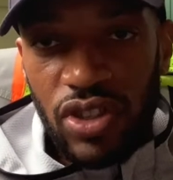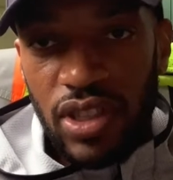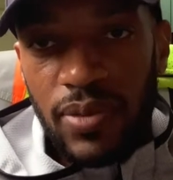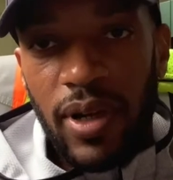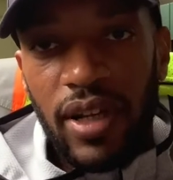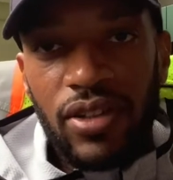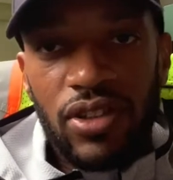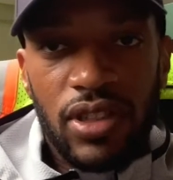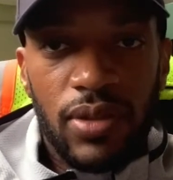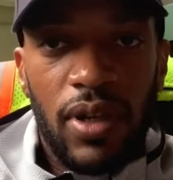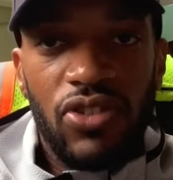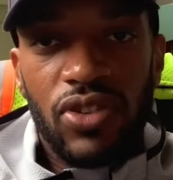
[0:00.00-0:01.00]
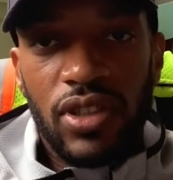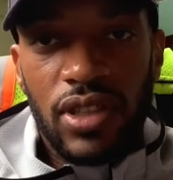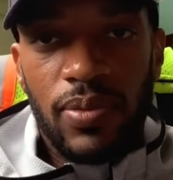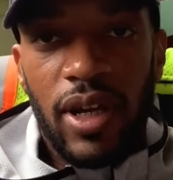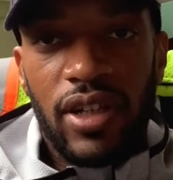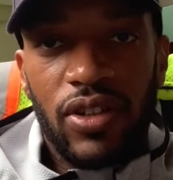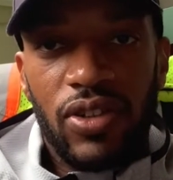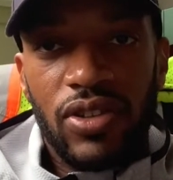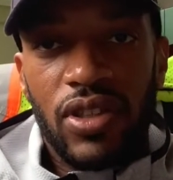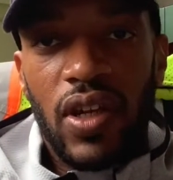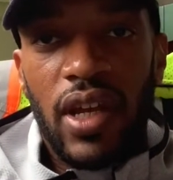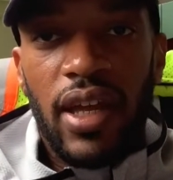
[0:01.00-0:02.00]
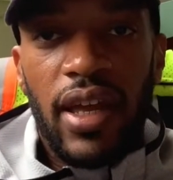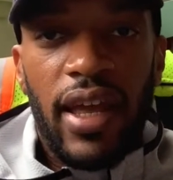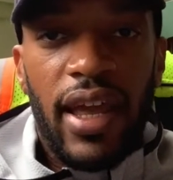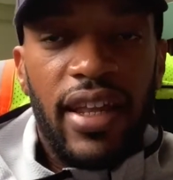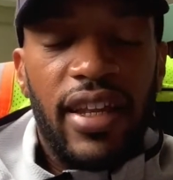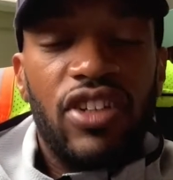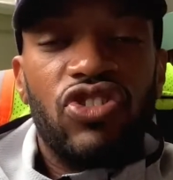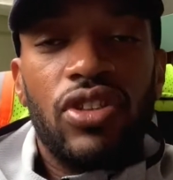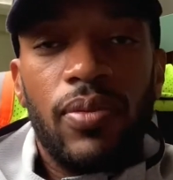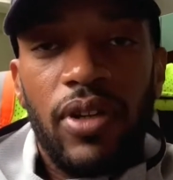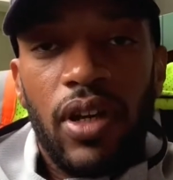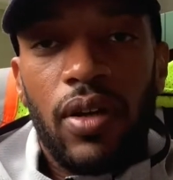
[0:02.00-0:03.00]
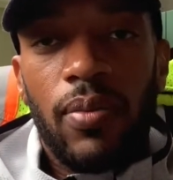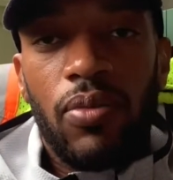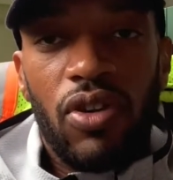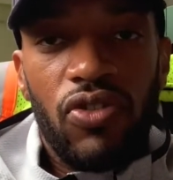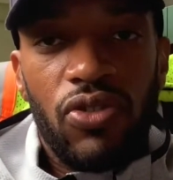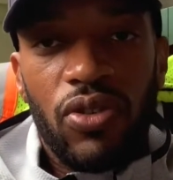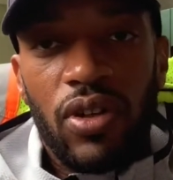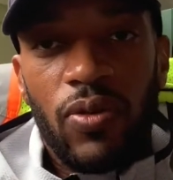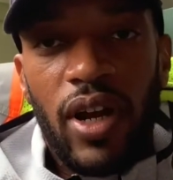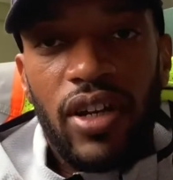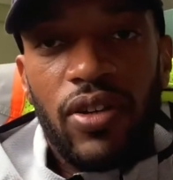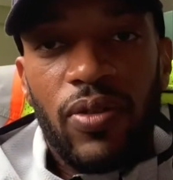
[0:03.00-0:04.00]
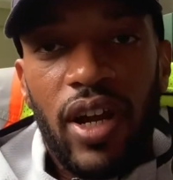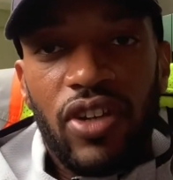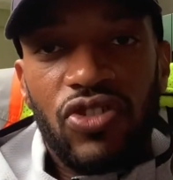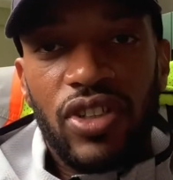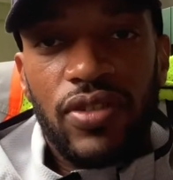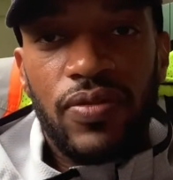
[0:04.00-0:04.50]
inspectors, special inspectors, and they should be able to point you in the right direction.